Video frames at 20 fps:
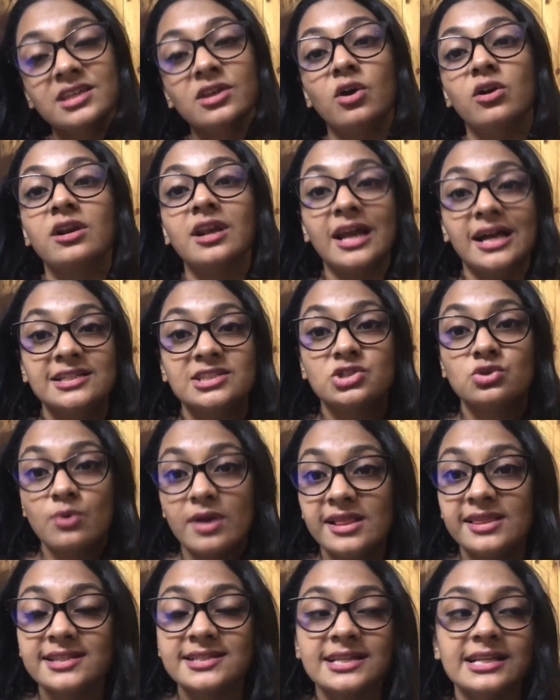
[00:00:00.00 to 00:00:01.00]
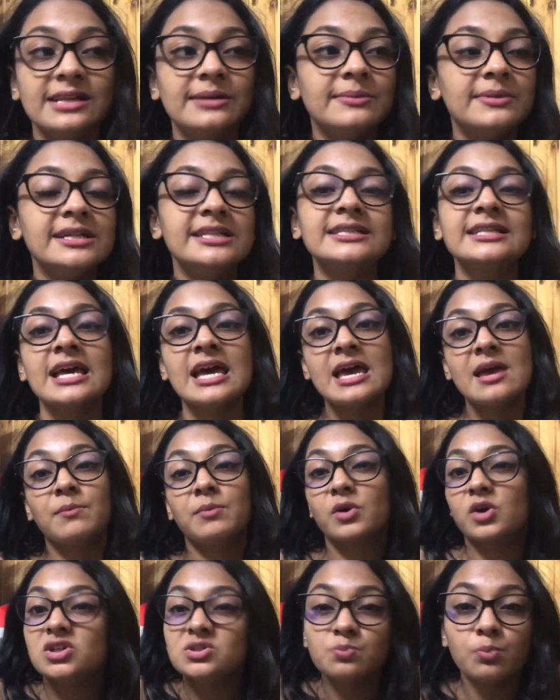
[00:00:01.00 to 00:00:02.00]
your class 12th syllabus,
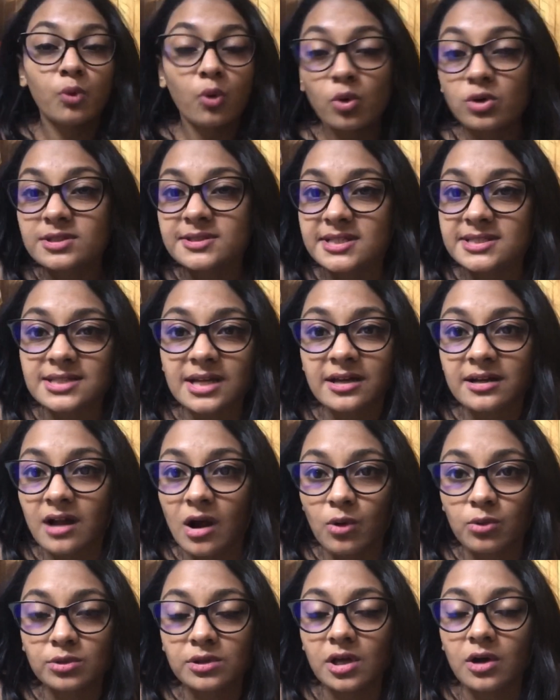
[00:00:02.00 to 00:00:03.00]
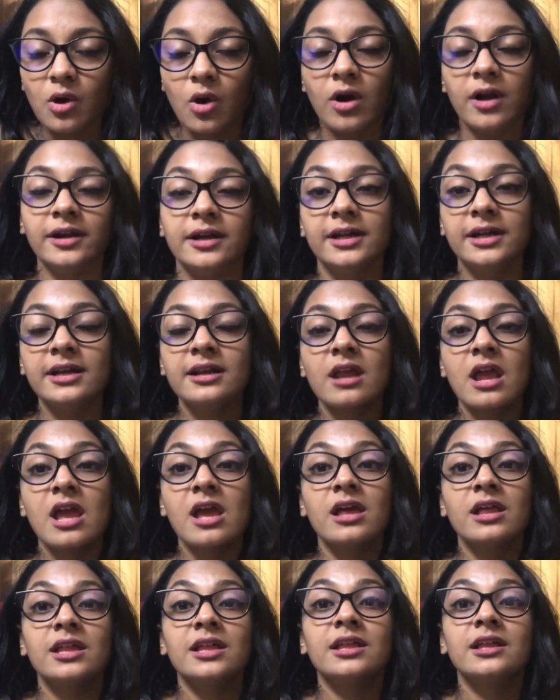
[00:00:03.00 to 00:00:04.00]
because boards is around the corner.
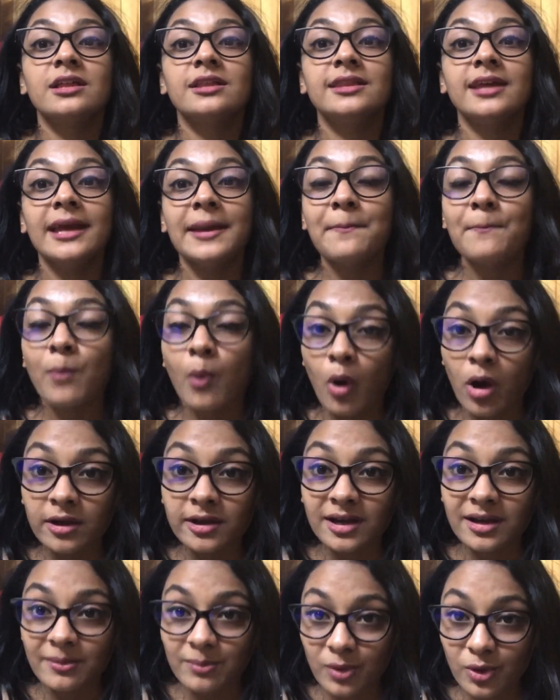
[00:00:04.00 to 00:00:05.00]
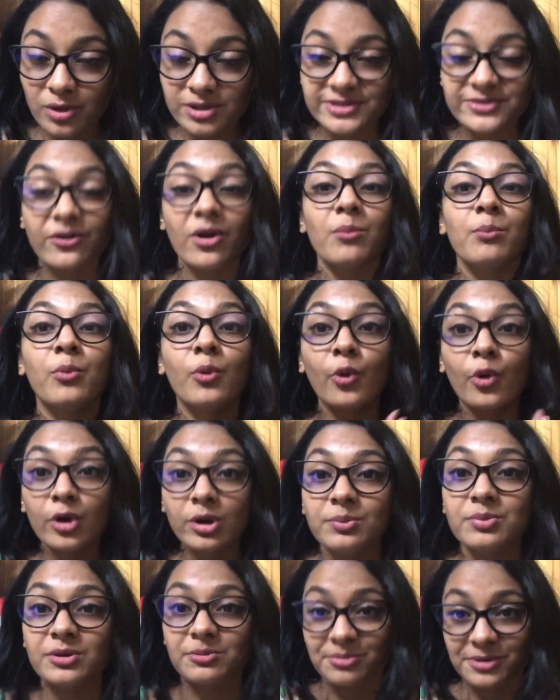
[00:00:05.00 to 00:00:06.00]
The important books for
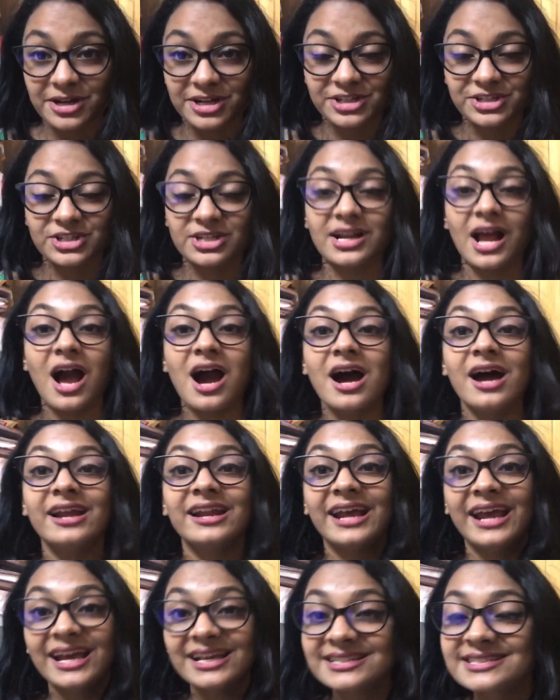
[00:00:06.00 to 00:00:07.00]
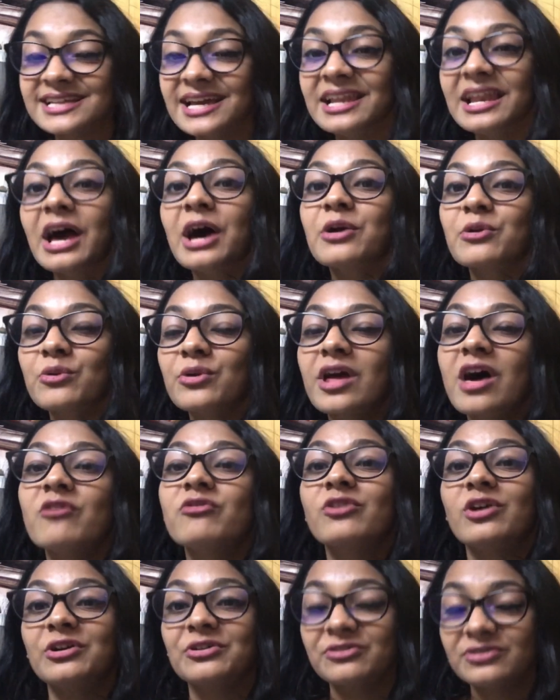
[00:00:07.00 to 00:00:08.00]
board preparation are SL Arora
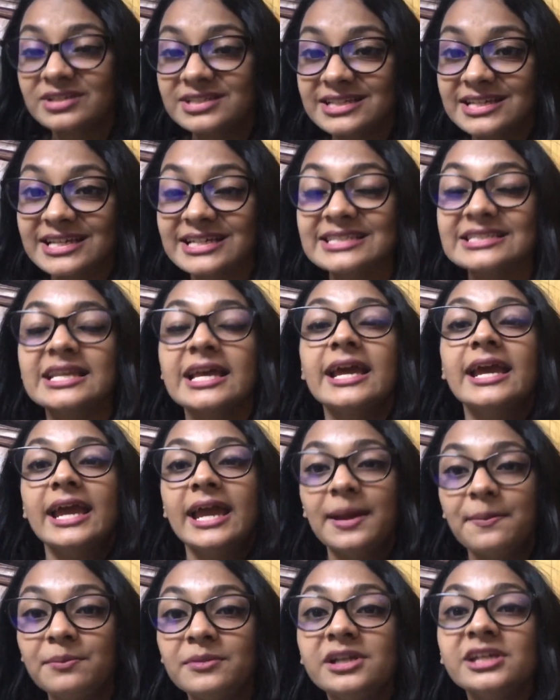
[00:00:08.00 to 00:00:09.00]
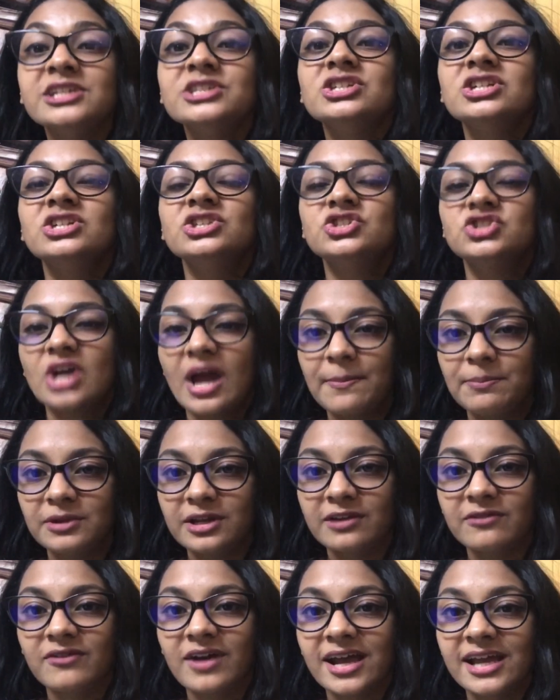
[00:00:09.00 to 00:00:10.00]
for physics, MTG
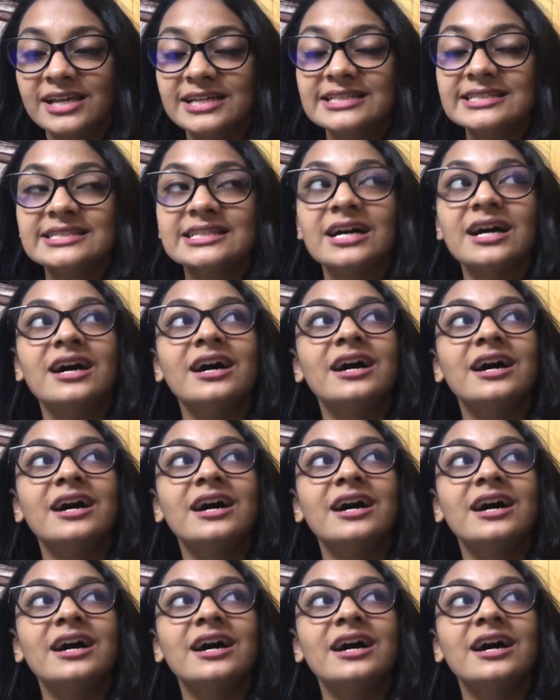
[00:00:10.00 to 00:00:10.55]
chapter wise